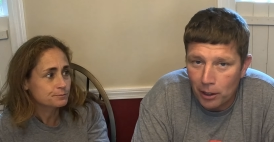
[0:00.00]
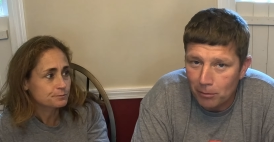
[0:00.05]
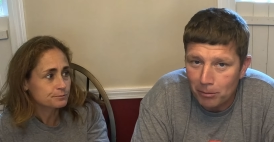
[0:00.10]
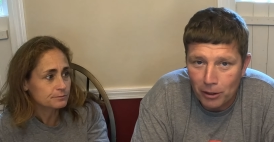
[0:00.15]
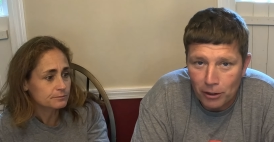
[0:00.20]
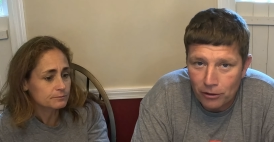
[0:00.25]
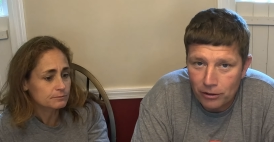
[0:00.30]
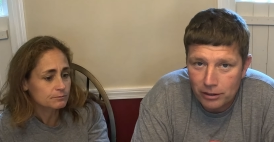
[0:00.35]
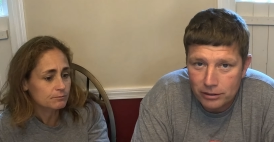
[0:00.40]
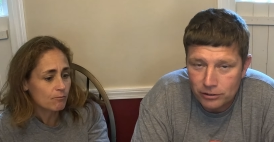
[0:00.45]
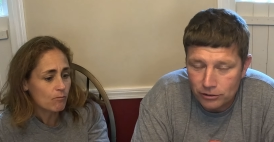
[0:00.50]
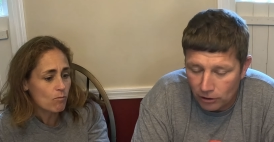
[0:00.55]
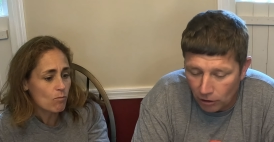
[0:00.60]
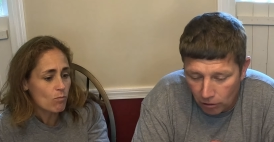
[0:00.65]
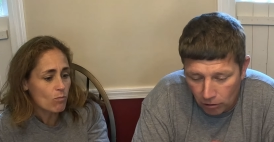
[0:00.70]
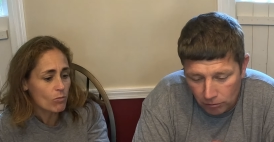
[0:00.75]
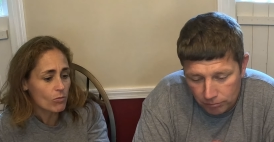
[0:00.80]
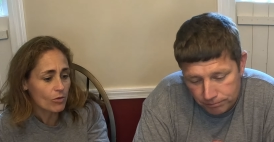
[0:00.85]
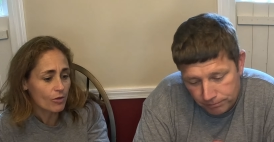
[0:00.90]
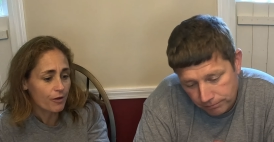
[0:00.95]
Speaker 1: buttermilk.
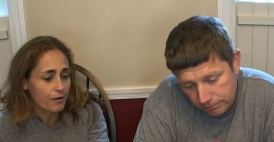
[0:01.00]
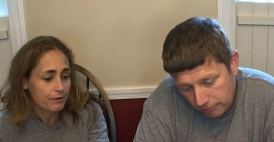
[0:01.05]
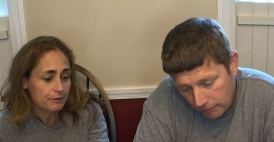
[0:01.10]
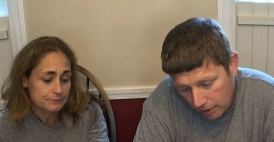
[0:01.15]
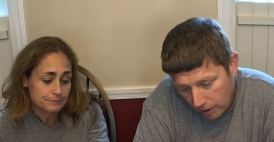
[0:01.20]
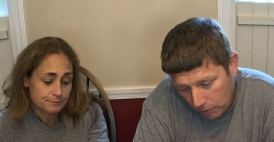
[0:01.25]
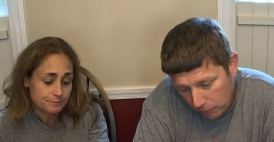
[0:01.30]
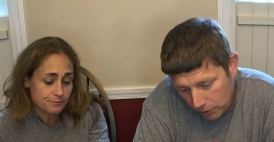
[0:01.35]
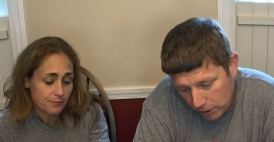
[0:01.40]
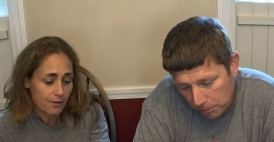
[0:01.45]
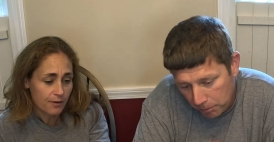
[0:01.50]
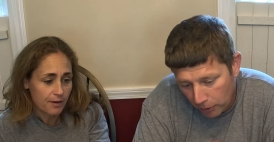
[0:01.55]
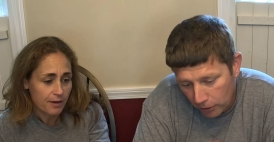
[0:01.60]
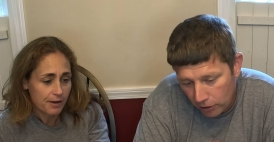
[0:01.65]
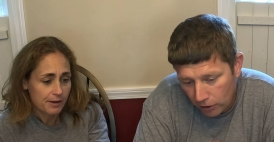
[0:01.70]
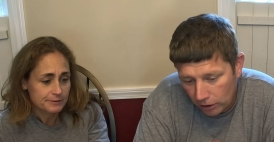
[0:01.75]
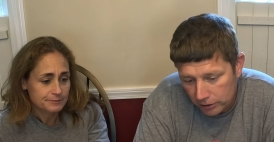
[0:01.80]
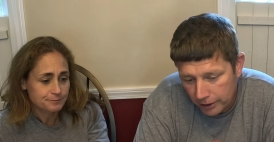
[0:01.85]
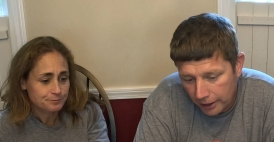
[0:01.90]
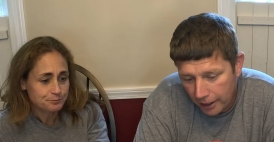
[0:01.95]
So when you put
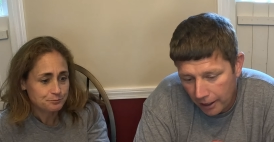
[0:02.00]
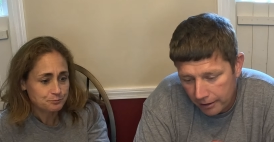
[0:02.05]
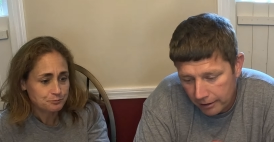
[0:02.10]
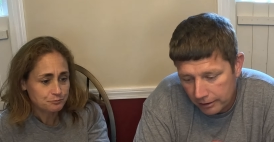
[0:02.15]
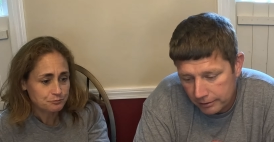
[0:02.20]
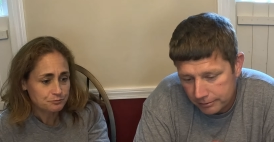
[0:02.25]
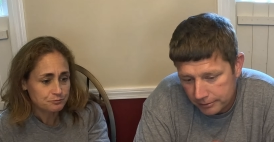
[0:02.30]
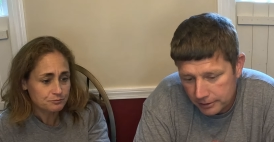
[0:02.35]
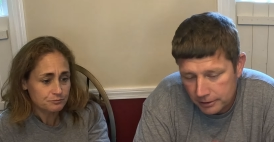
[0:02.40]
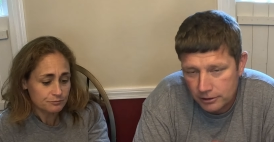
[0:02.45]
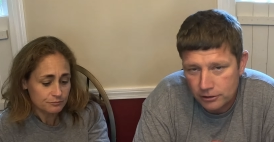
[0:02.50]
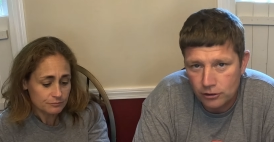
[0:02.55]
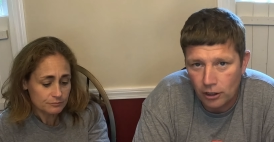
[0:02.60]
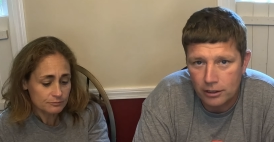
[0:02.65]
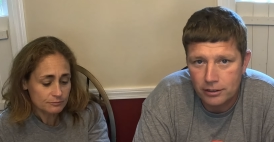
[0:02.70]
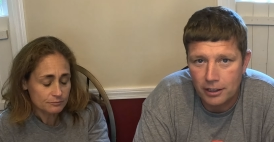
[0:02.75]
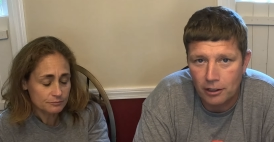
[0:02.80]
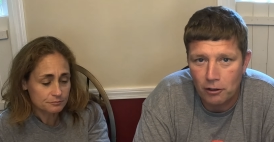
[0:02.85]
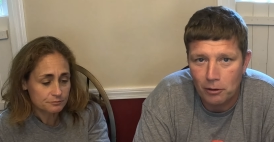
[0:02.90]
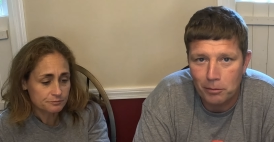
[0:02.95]
it all together, it's
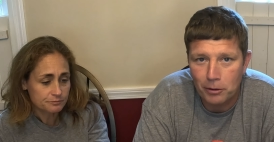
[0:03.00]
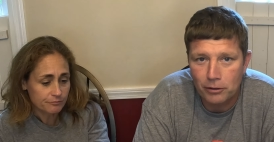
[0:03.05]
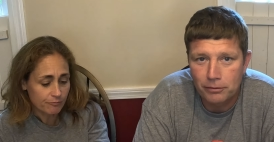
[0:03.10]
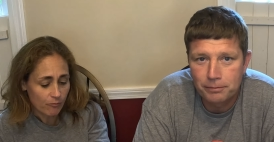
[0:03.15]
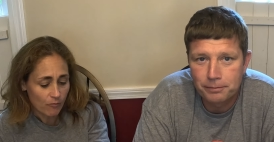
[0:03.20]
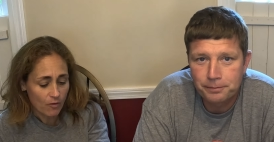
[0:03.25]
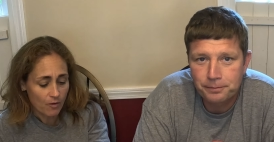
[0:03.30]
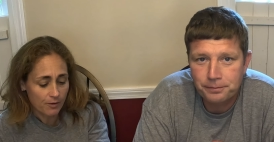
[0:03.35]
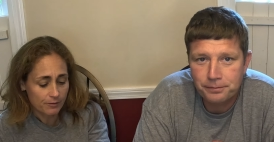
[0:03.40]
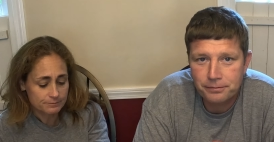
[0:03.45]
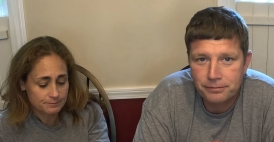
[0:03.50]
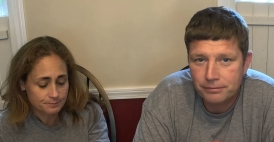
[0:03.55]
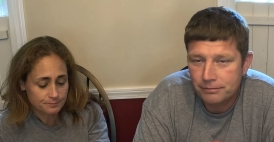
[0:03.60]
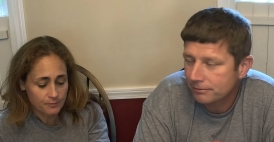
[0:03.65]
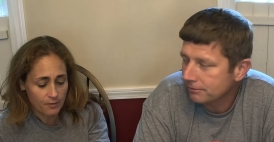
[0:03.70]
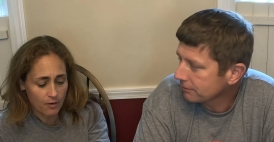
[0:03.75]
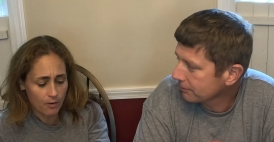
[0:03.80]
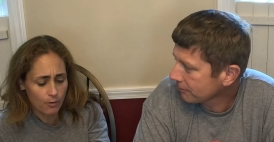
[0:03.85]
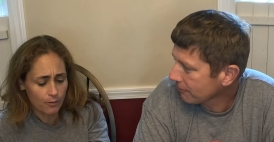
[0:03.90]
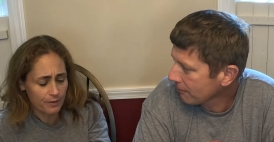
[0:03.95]
not terrible.
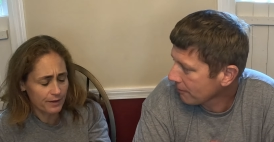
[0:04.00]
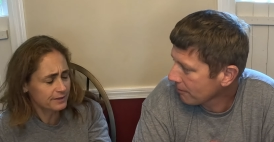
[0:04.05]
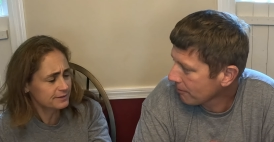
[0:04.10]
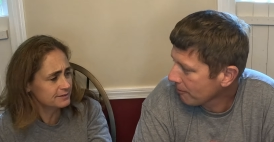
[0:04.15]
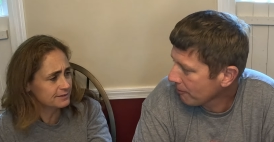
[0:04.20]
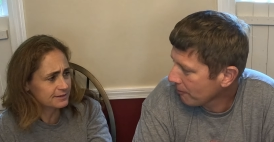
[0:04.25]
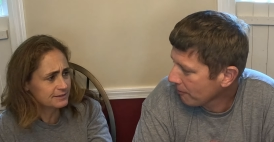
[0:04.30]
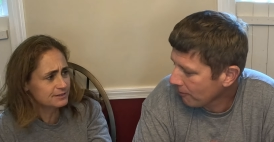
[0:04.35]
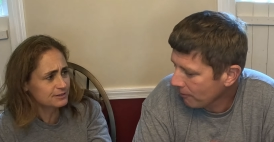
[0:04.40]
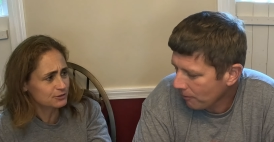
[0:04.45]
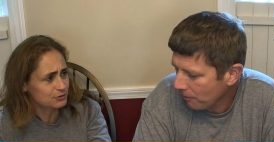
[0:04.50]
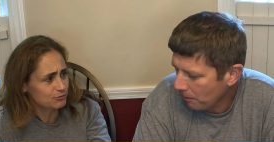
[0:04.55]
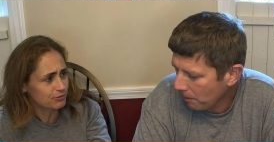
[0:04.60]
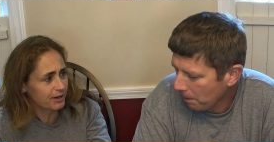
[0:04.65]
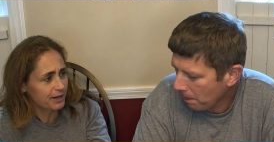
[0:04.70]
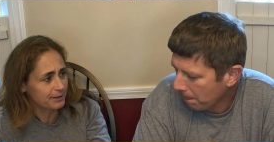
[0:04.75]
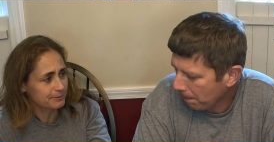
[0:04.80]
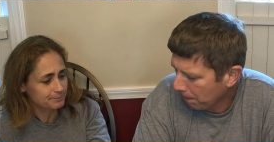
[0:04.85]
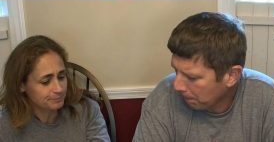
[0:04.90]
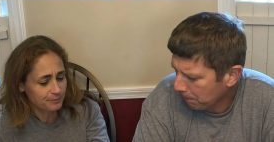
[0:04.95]
Speaker 2: Oh, that's this is
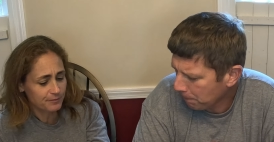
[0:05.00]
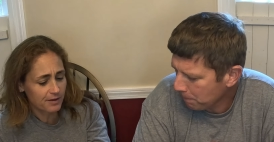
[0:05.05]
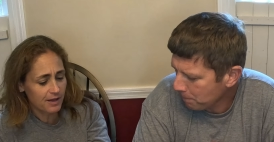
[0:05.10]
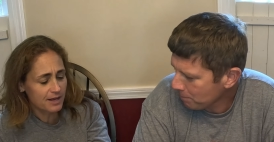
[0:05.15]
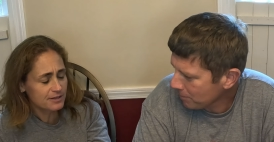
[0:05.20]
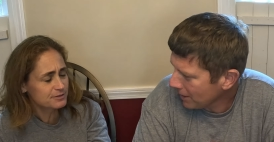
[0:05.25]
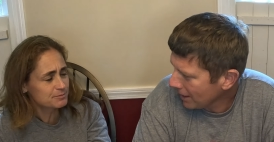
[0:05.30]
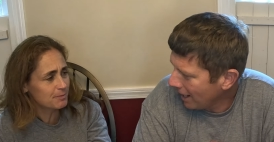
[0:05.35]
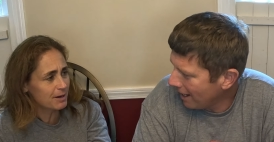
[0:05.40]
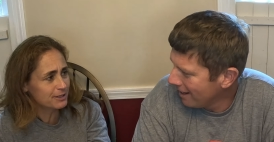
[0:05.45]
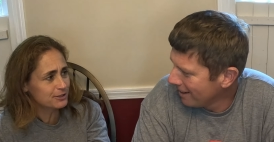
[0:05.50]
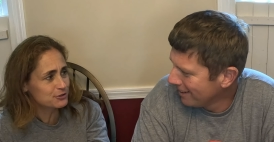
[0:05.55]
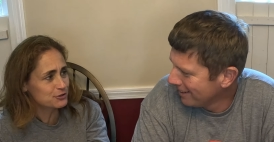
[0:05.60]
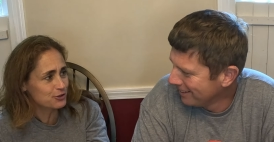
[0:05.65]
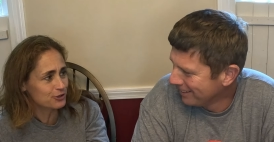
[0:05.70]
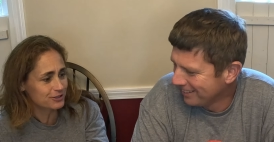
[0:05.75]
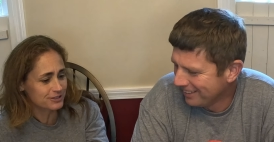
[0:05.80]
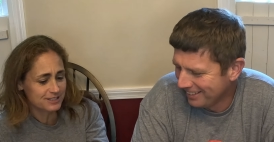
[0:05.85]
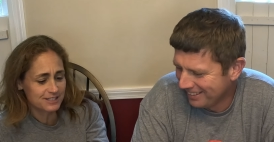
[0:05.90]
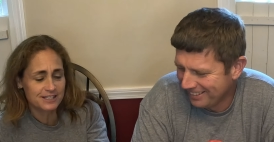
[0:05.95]
great. That's my
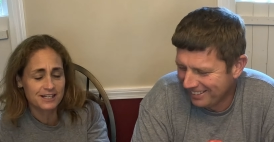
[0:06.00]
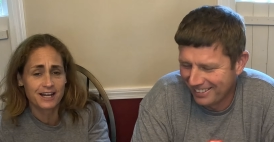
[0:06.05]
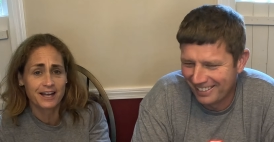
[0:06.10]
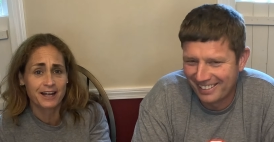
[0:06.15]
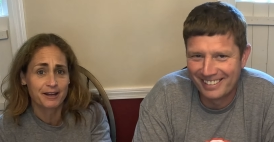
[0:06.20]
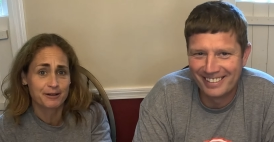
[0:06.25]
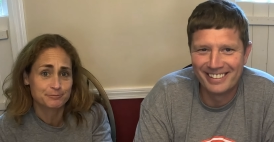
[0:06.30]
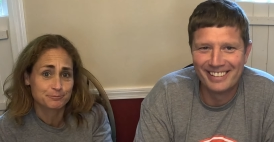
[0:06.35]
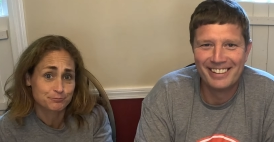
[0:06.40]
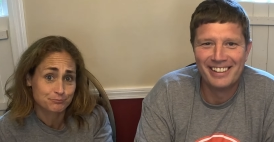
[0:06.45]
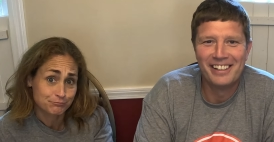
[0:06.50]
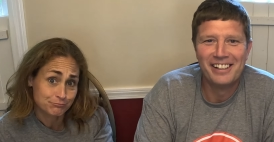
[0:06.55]
dessert tonight.